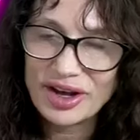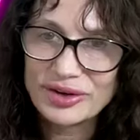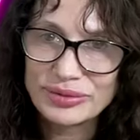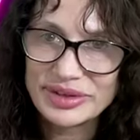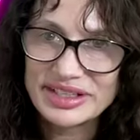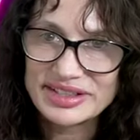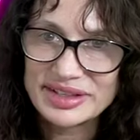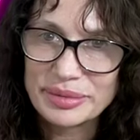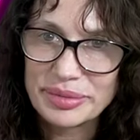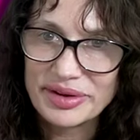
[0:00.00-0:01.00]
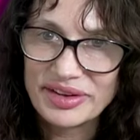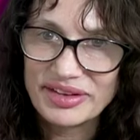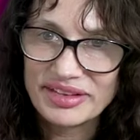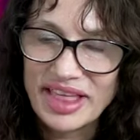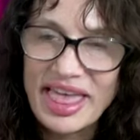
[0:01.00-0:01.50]

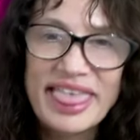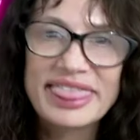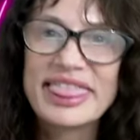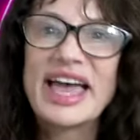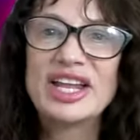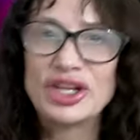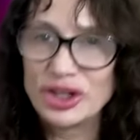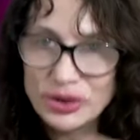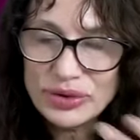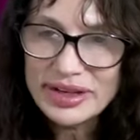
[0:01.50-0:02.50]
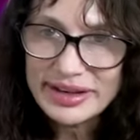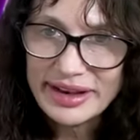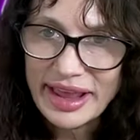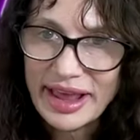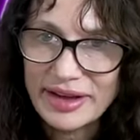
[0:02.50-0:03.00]
unreasonable, that you
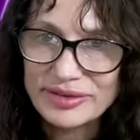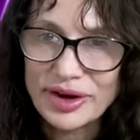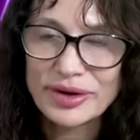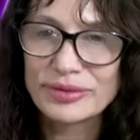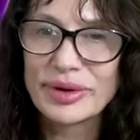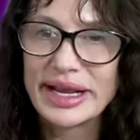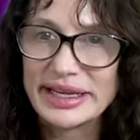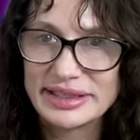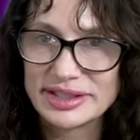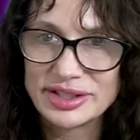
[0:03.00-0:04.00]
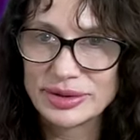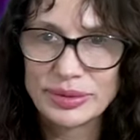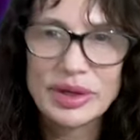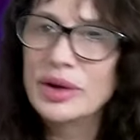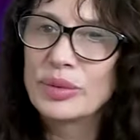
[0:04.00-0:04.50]
didn't have a right
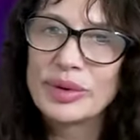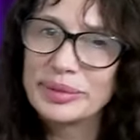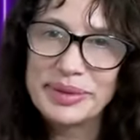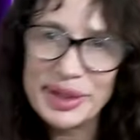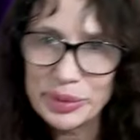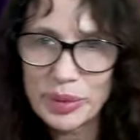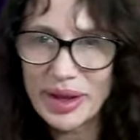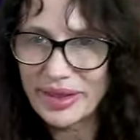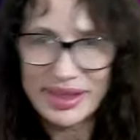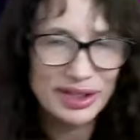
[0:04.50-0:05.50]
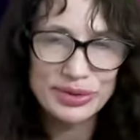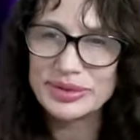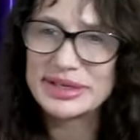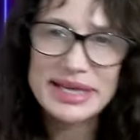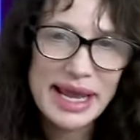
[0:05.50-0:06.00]
to, when meanwhile they
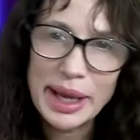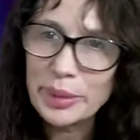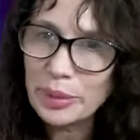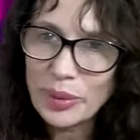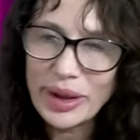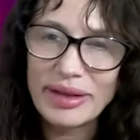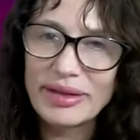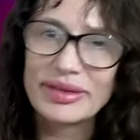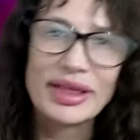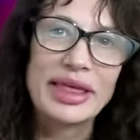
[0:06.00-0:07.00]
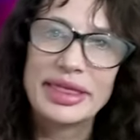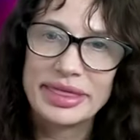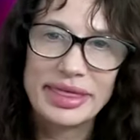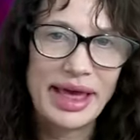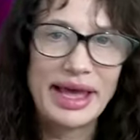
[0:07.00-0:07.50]
knew damn well
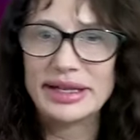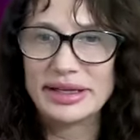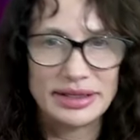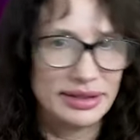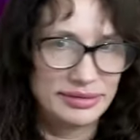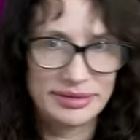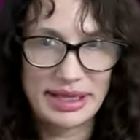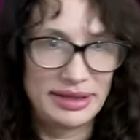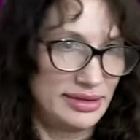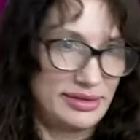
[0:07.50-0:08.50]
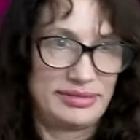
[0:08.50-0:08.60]
that that